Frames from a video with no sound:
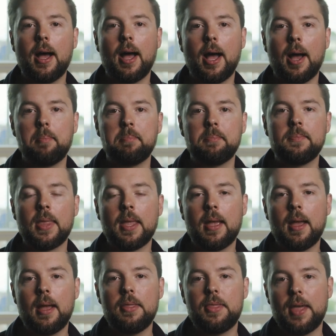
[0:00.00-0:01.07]
Um,
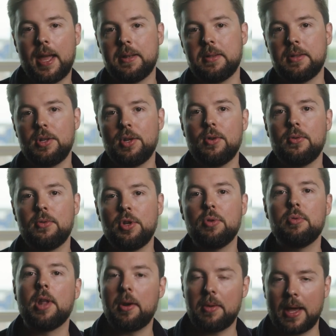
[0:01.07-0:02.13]
then you
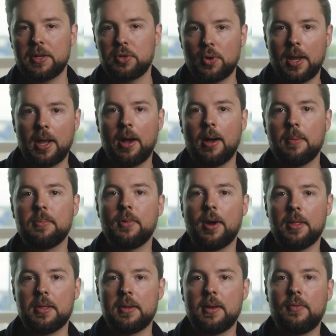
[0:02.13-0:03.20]
you know that straight up
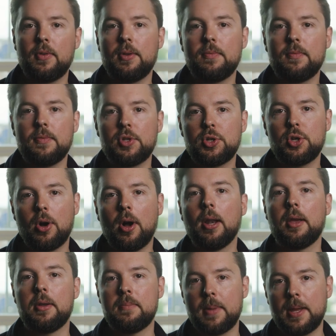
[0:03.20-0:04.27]
rather than if you shot a
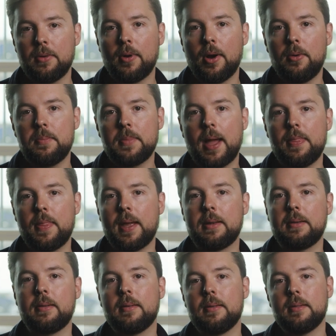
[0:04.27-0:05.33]
load of b-roll and
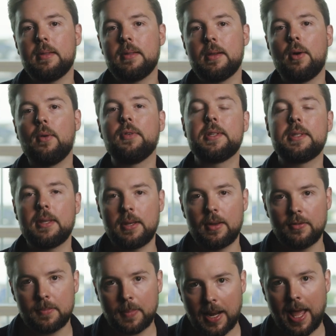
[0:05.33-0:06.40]
then obviously
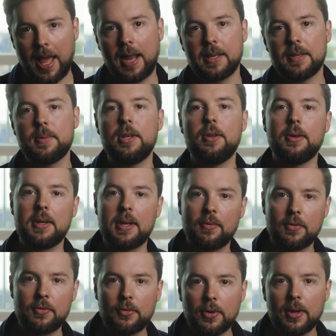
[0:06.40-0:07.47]
you've planned but you can
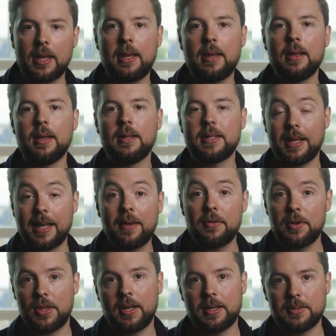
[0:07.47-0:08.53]
never fully take
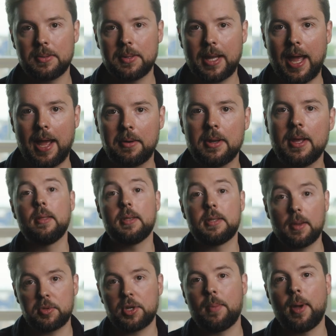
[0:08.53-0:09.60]
everything into account the
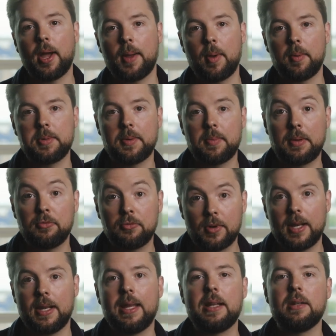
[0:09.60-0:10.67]
subject might come up with something
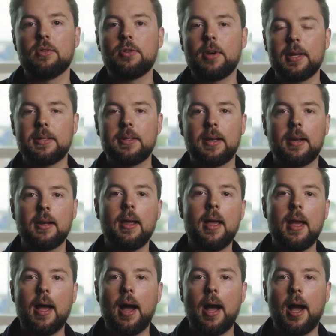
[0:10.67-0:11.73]
really interesting
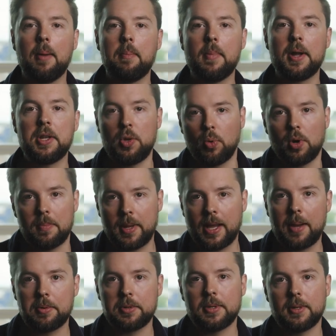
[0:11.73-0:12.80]
um, and you want to be
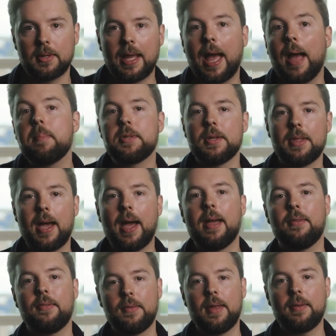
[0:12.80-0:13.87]
able to capture
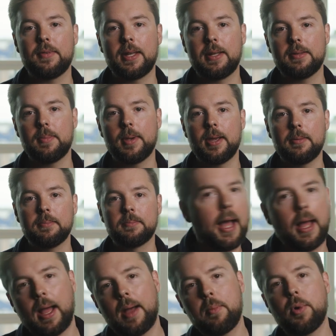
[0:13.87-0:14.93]
that if, if needs be
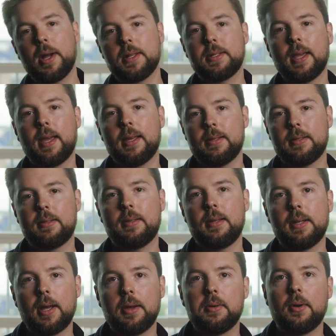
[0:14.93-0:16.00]
uh, and what i'd say is
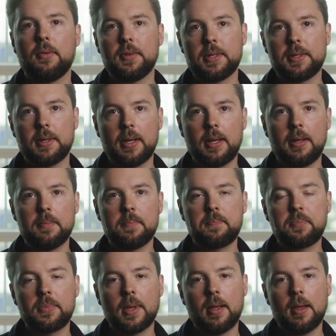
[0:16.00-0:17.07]
you know obviously
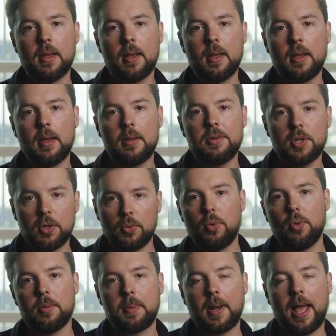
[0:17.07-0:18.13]
do
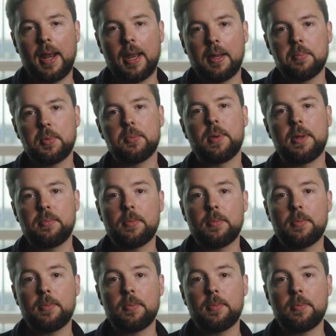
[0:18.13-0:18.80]
all the planning, but be